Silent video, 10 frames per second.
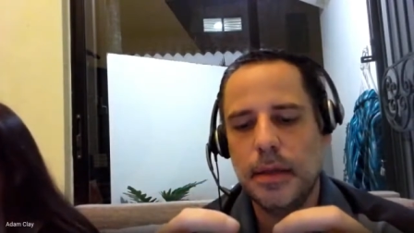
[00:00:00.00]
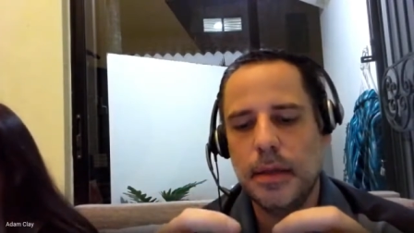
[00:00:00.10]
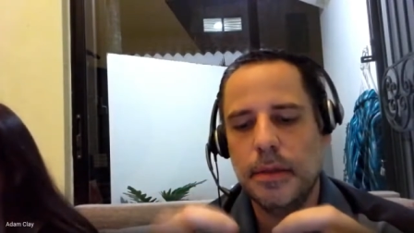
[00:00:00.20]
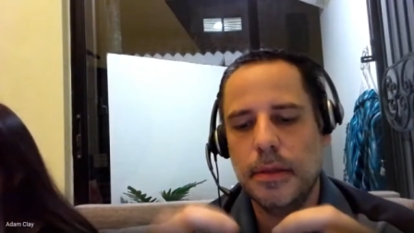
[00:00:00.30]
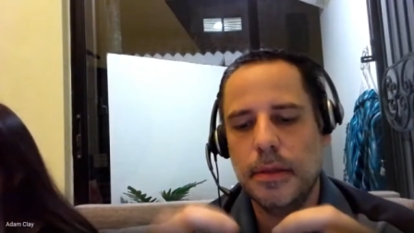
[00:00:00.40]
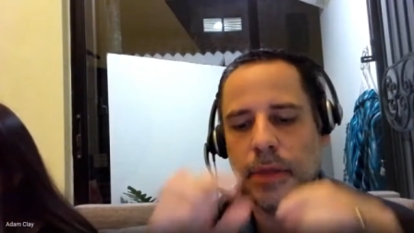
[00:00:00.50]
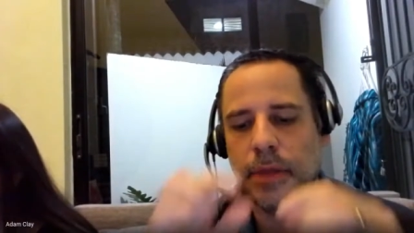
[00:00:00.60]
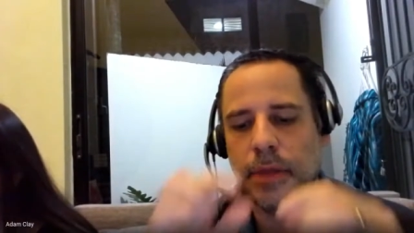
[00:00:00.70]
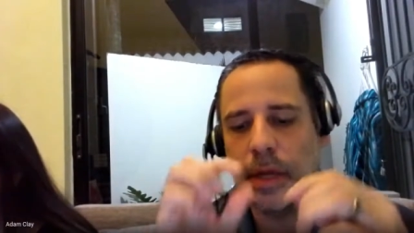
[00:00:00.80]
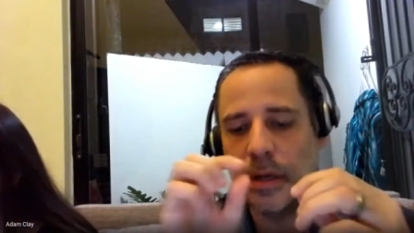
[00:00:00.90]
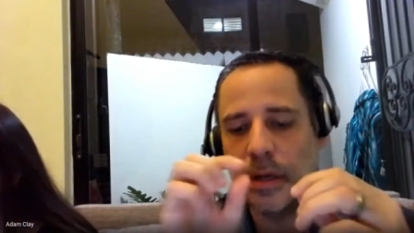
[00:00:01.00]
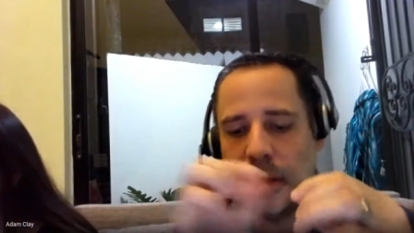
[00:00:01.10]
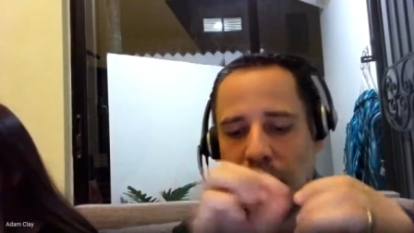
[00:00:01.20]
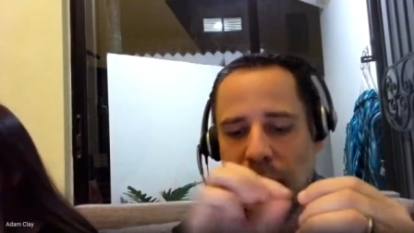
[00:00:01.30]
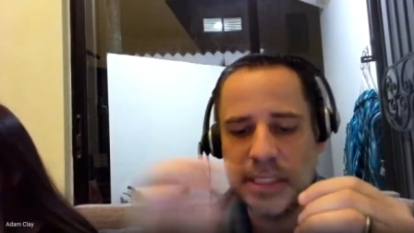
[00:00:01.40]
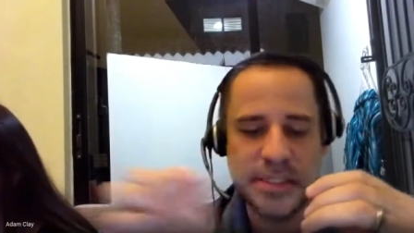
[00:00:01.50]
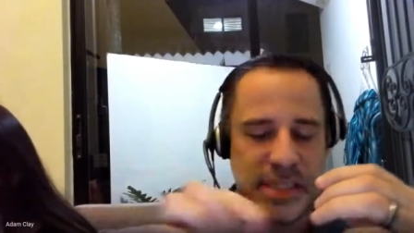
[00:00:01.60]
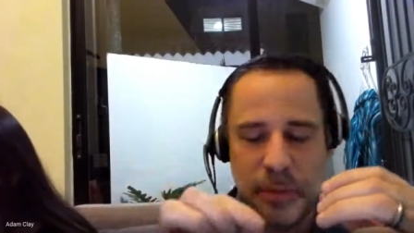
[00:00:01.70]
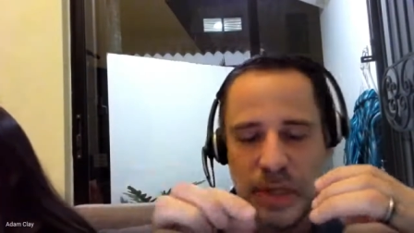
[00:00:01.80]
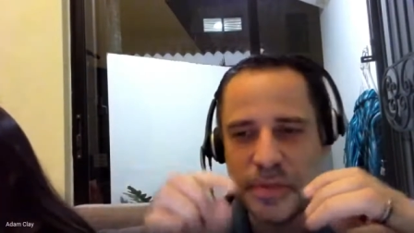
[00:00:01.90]
They're not just giving them points, but they're
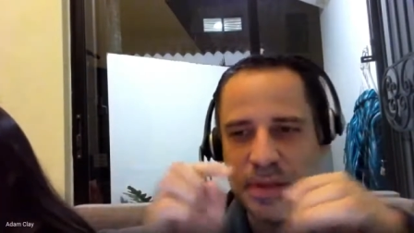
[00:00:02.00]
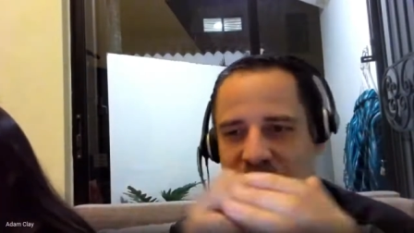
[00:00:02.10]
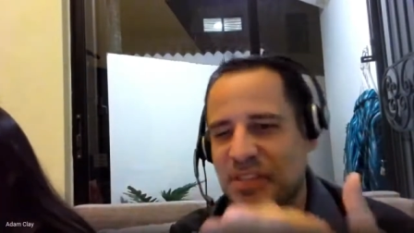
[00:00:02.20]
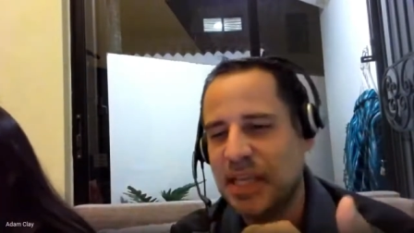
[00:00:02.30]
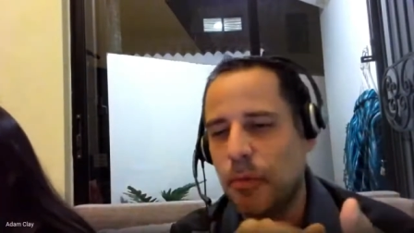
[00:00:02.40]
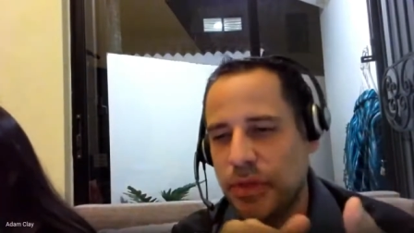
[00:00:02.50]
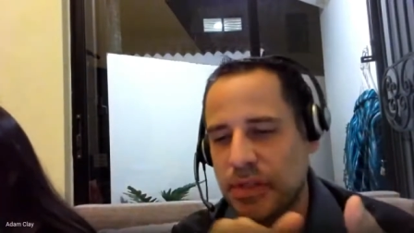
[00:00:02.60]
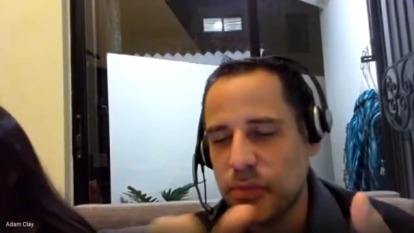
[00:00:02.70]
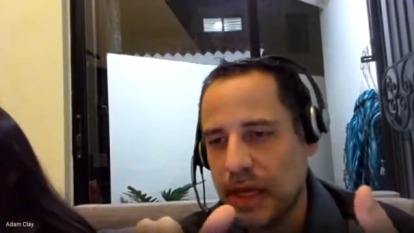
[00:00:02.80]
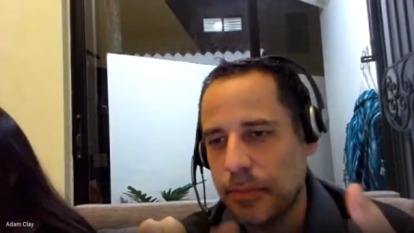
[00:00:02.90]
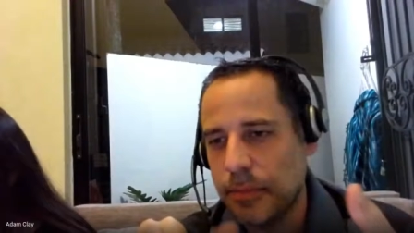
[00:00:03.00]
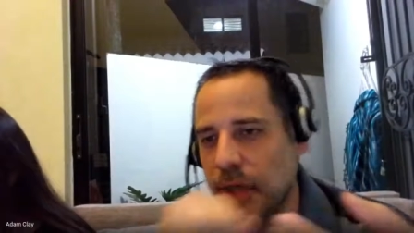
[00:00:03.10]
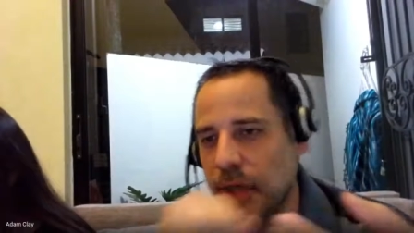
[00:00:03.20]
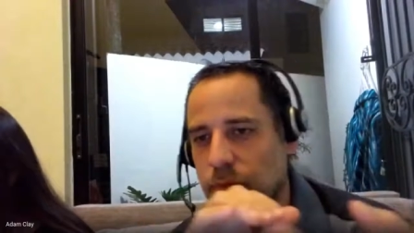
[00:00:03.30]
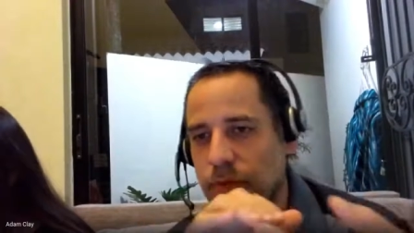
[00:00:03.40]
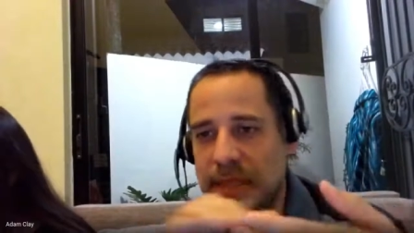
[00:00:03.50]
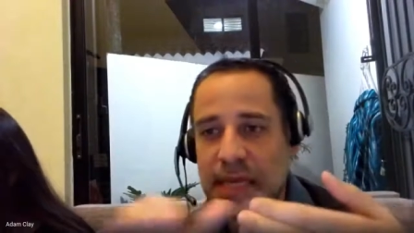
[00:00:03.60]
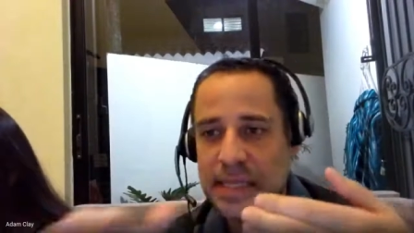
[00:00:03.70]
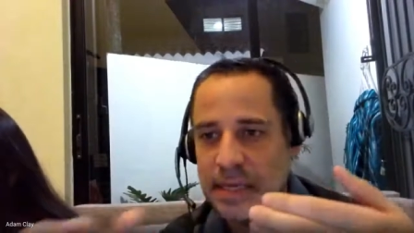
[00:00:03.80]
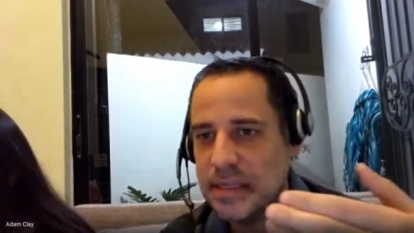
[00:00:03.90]
to say, this is why they got the points. They
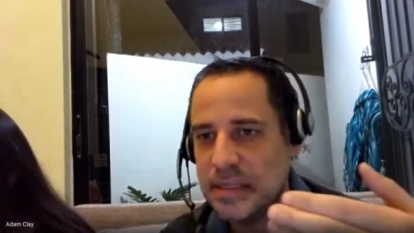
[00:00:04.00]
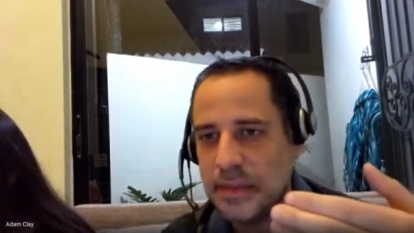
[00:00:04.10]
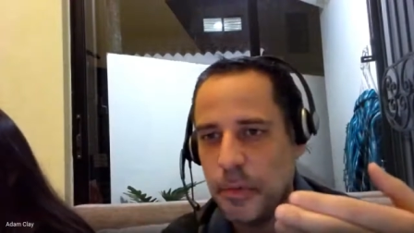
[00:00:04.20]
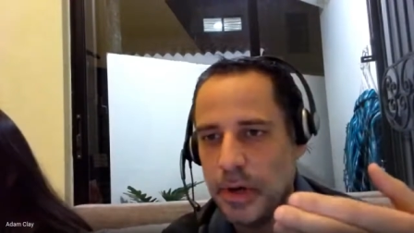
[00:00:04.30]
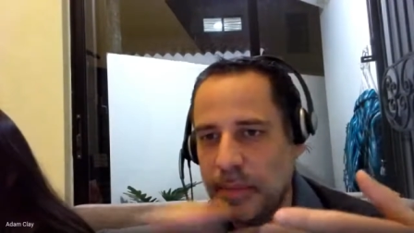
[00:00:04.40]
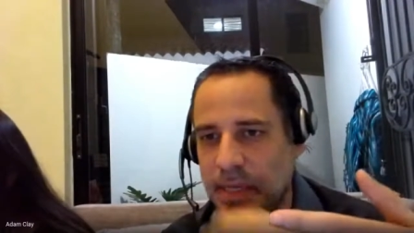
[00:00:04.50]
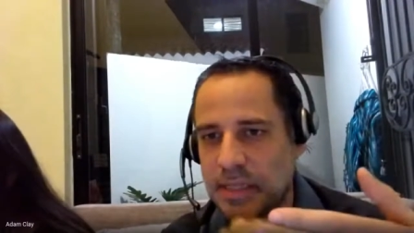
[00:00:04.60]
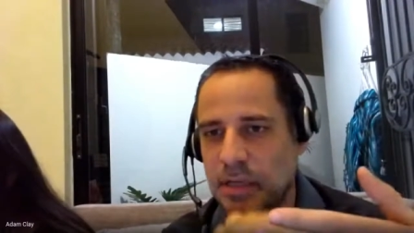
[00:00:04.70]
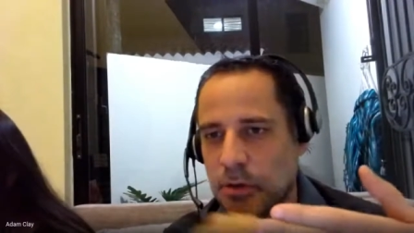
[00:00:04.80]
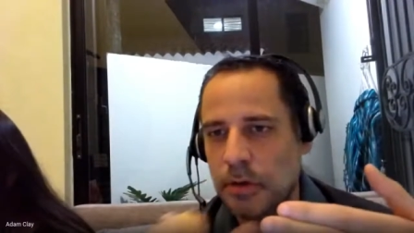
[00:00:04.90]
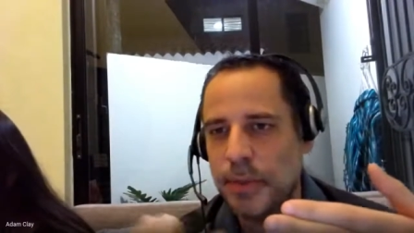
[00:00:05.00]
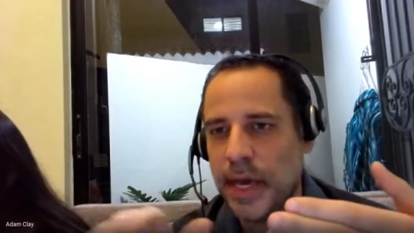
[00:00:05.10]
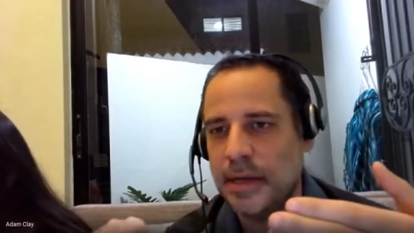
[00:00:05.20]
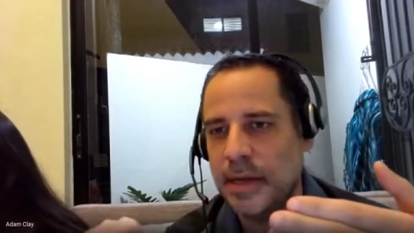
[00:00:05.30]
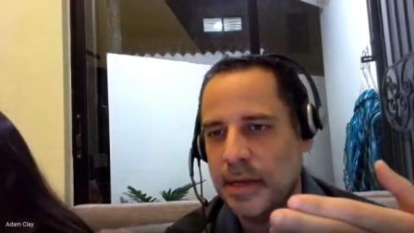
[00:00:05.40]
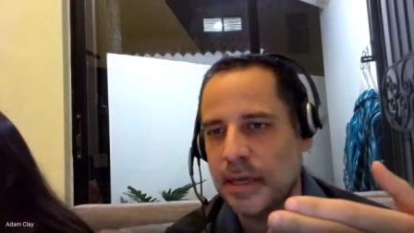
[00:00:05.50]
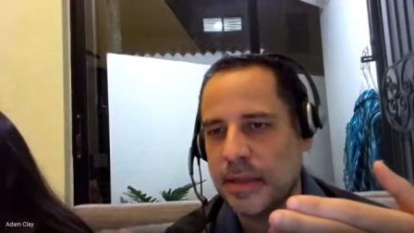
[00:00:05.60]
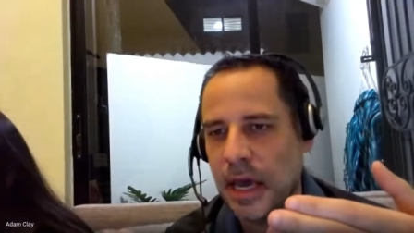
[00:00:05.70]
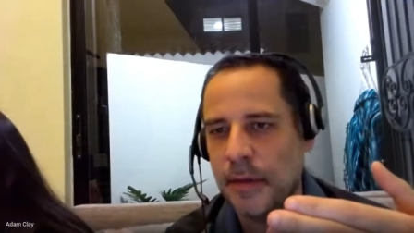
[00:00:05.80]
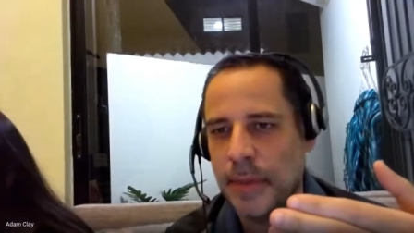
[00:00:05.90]
didn't get this point because their loop had an index
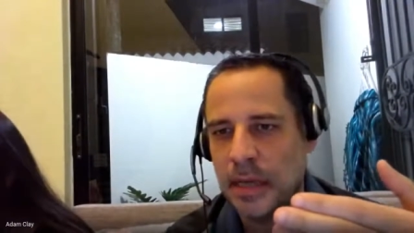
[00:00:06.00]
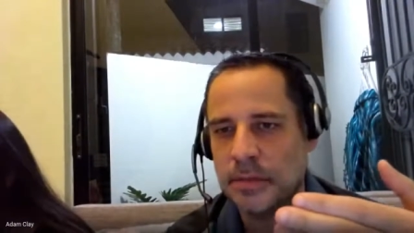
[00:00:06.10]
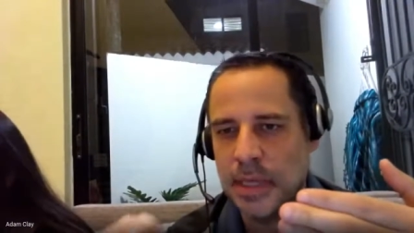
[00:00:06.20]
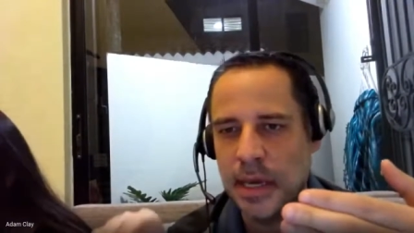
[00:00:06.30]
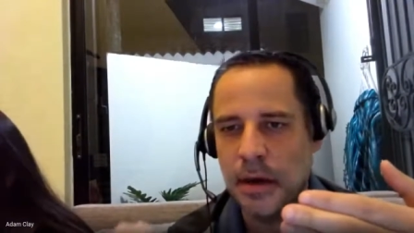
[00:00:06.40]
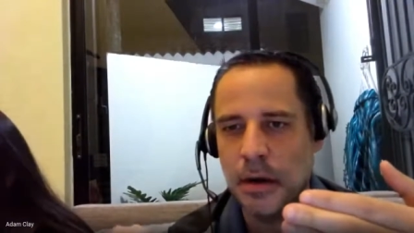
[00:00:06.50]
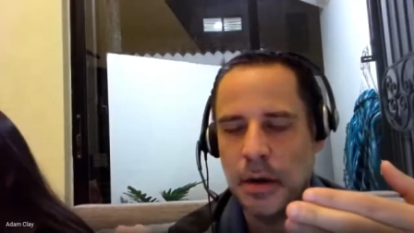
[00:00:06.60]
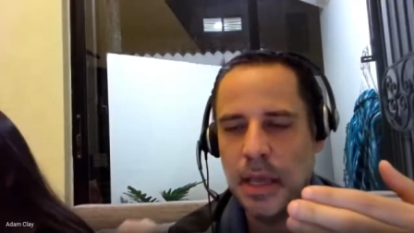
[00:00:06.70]
out of bounds error.